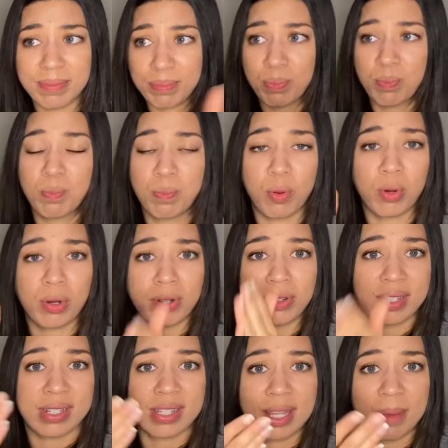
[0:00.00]
borders
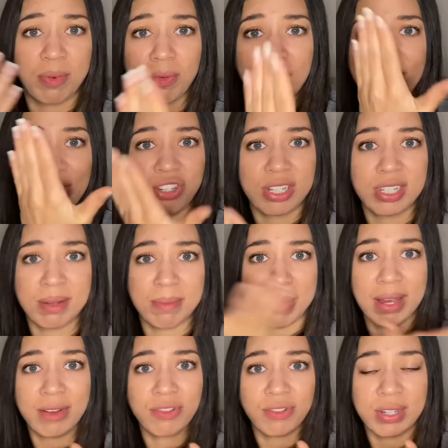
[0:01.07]
and separations and
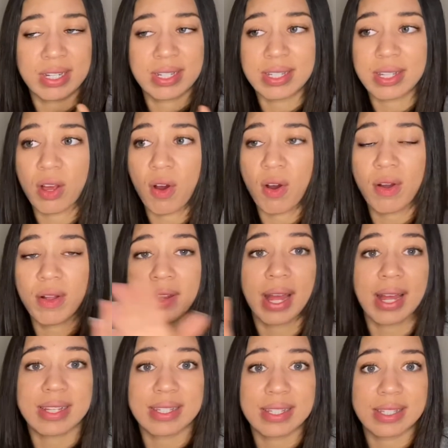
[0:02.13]
boundaries, all
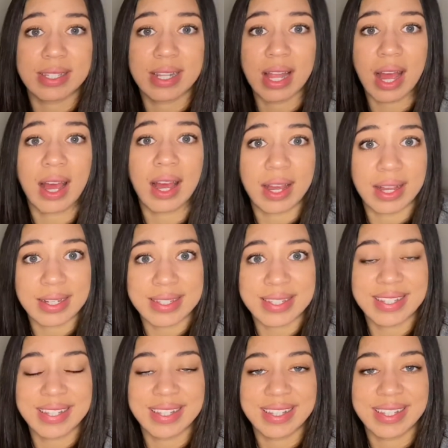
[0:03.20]
that's not
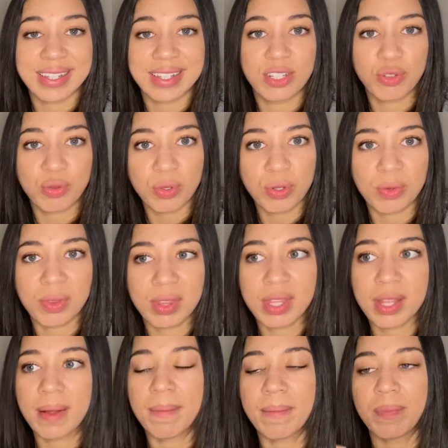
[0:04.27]
truth.
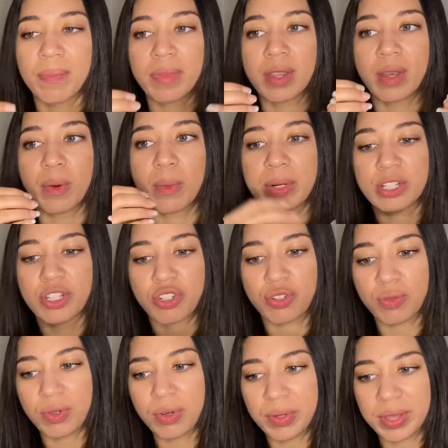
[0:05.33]
What's
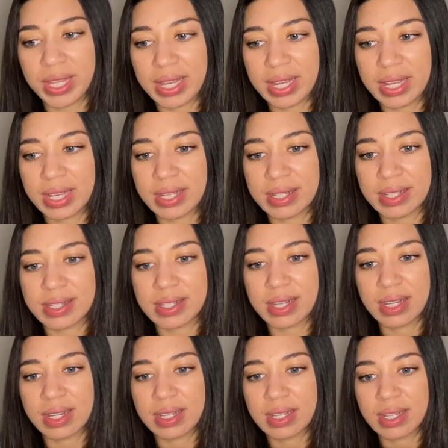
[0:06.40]
truth is
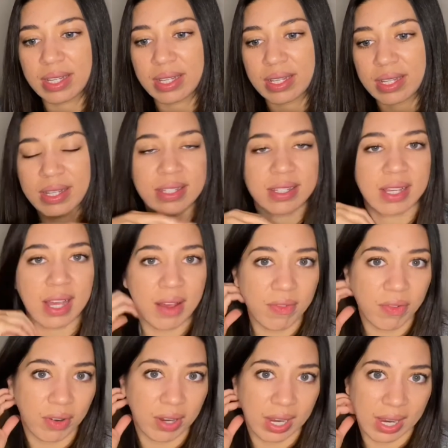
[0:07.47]

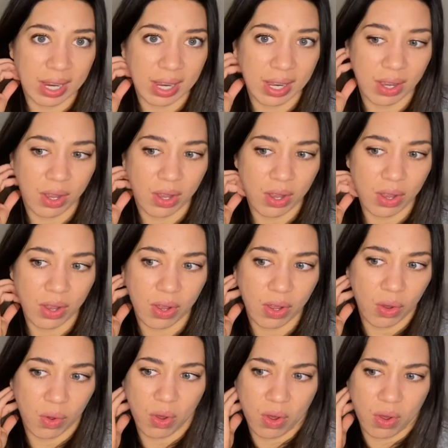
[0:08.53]
discovering
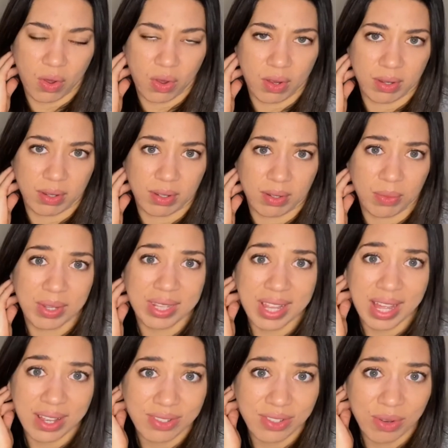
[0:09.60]
what the
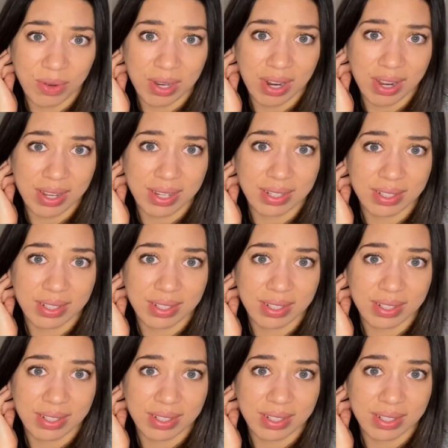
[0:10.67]
hell's going on.